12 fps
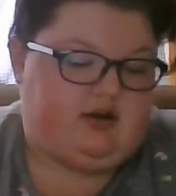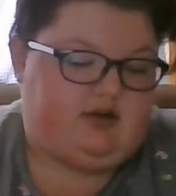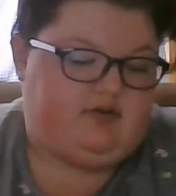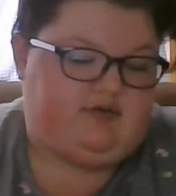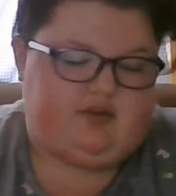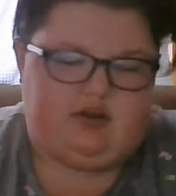
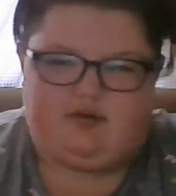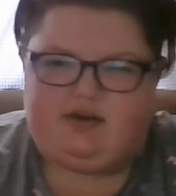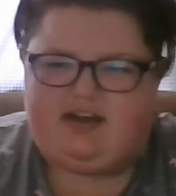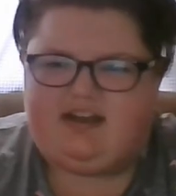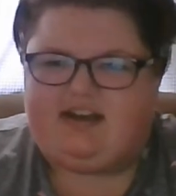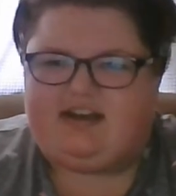fluid
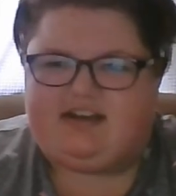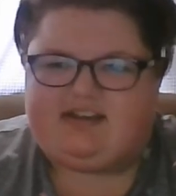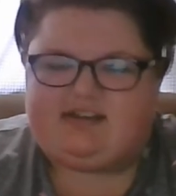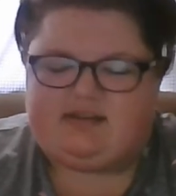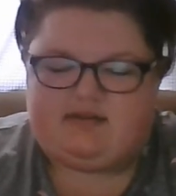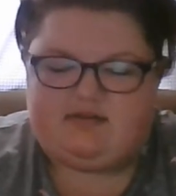it
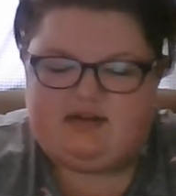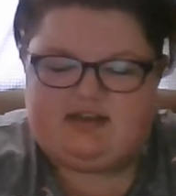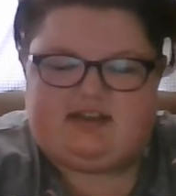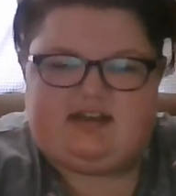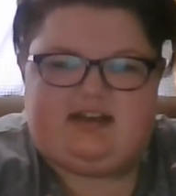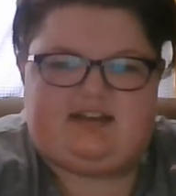is in
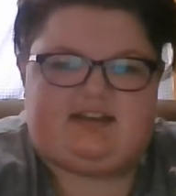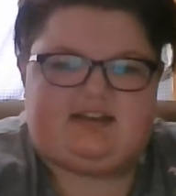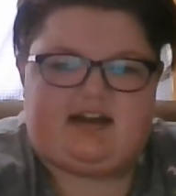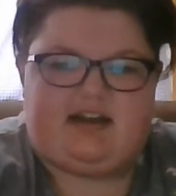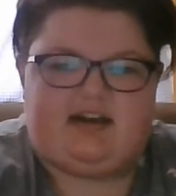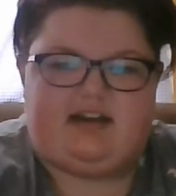today's
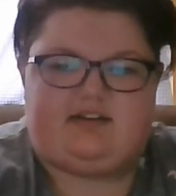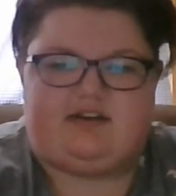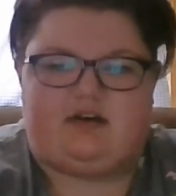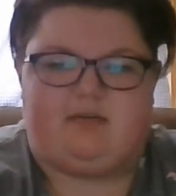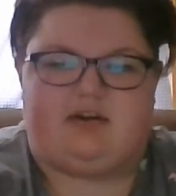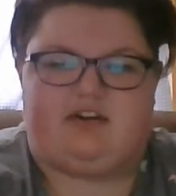society.
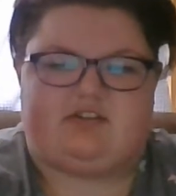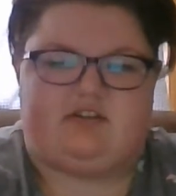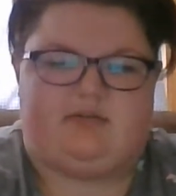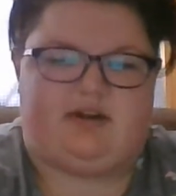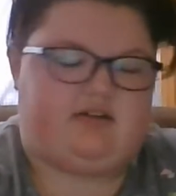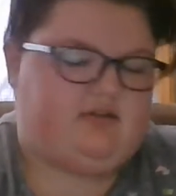Sorry, I'm going to scoot
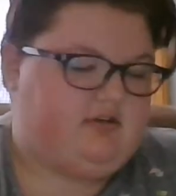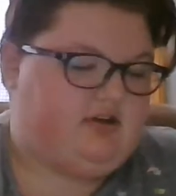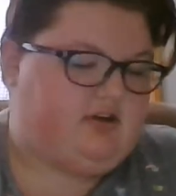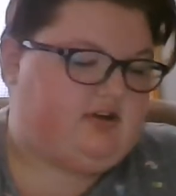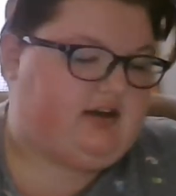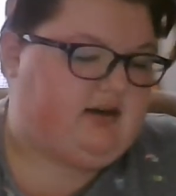my
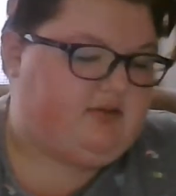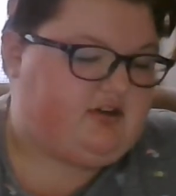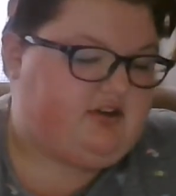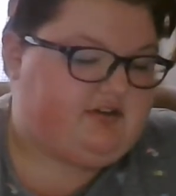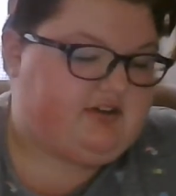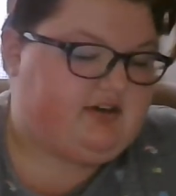camera
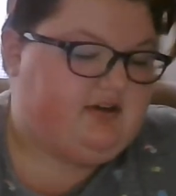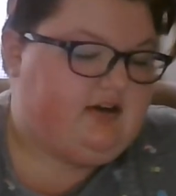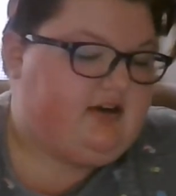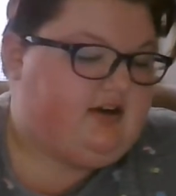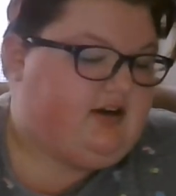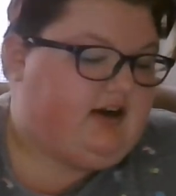closer.
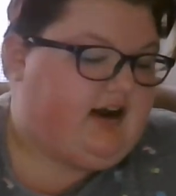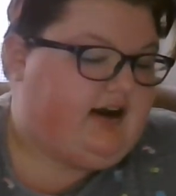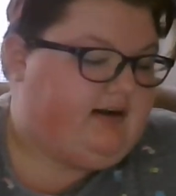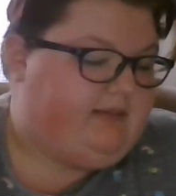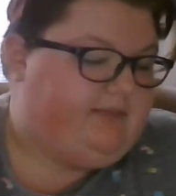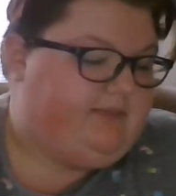
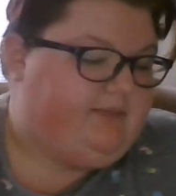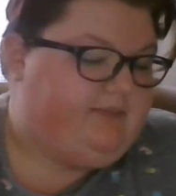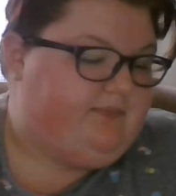Um,